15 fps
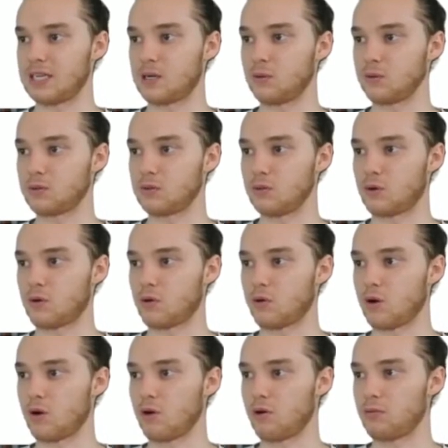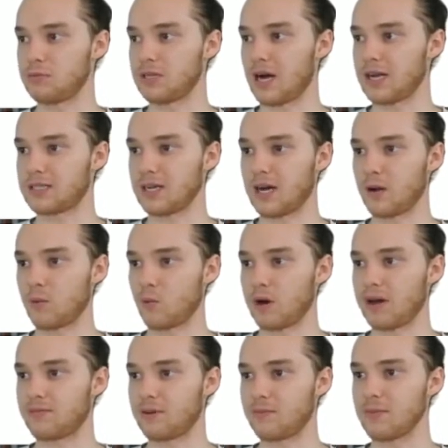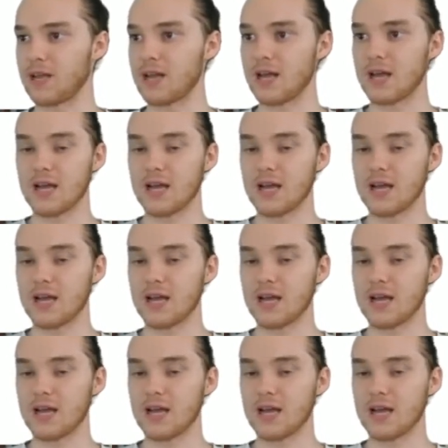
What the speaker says: equal to Chrome, whatever.